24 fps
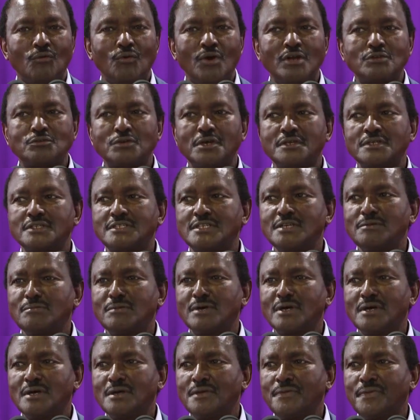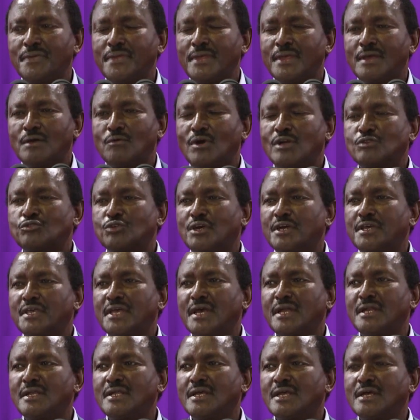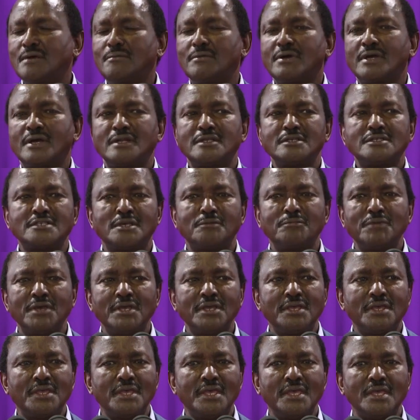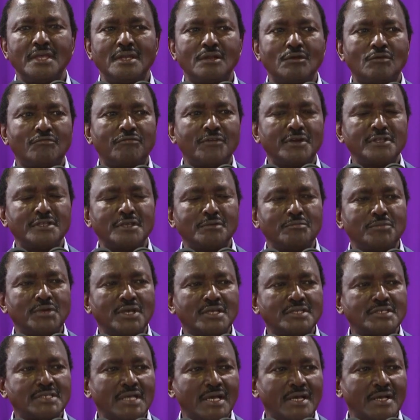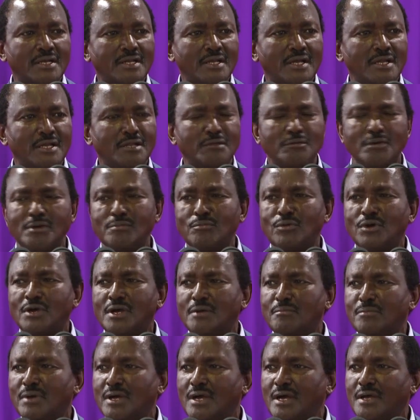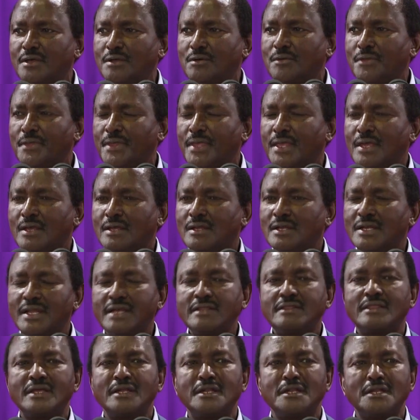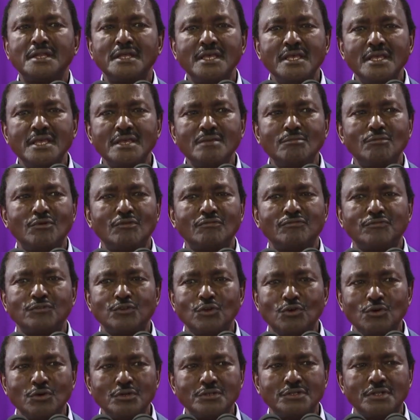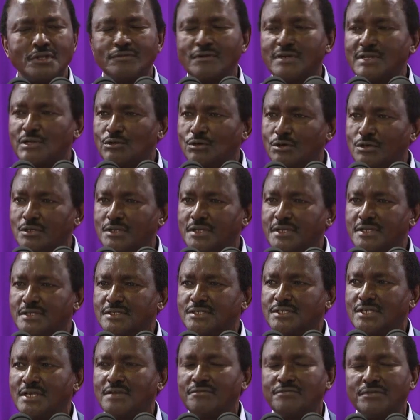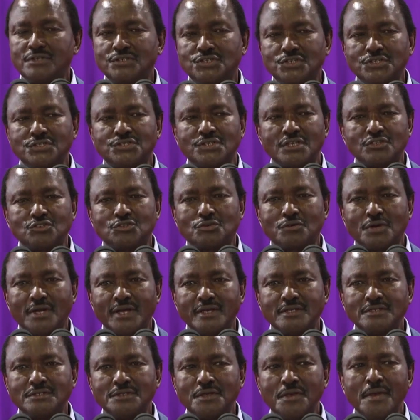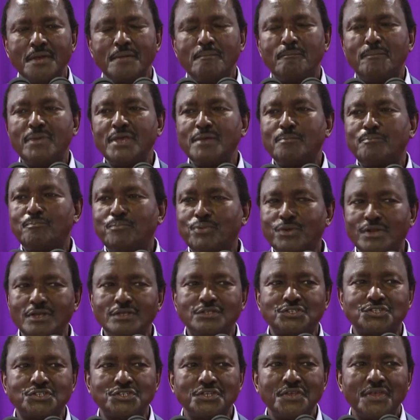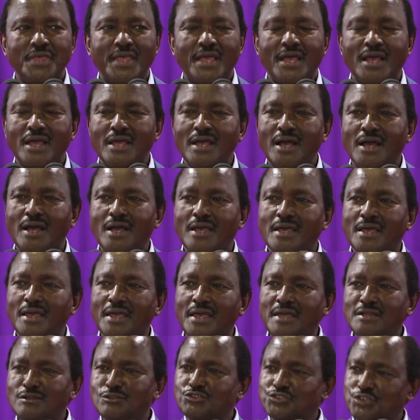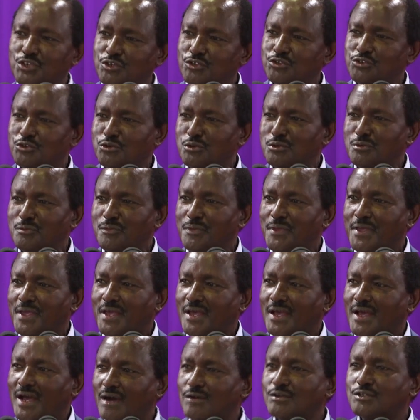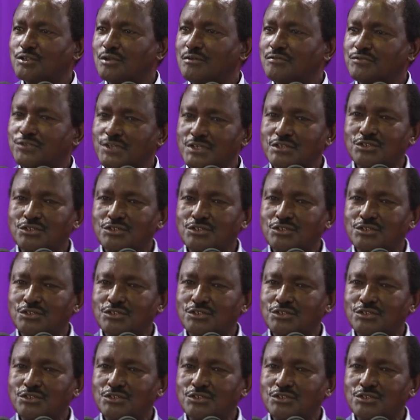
watu wakisema, watu wakiandika makanisa mengi, ni kufanya biashara, ni mambo kama hayo. Let the name of Lord, our Lord and Savior Jesus Christ be preached in season, out of